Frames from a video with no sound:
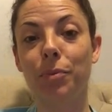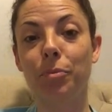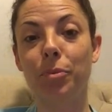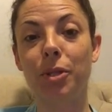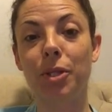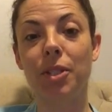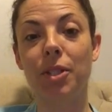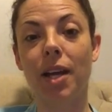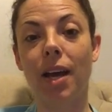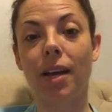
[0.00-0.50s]

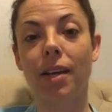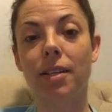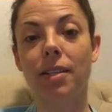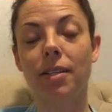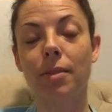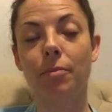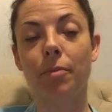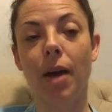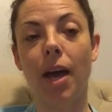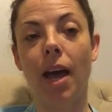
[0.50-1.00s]
project
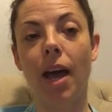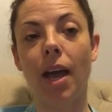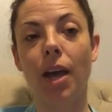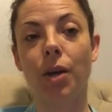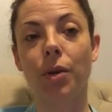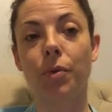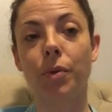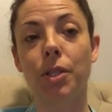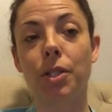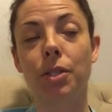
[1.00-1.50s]
my
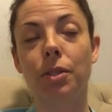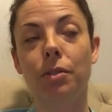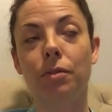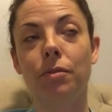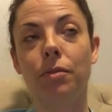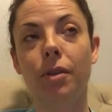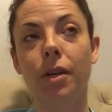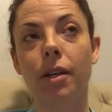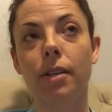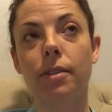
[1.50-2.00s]
original
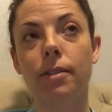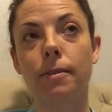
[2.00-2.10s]
voice.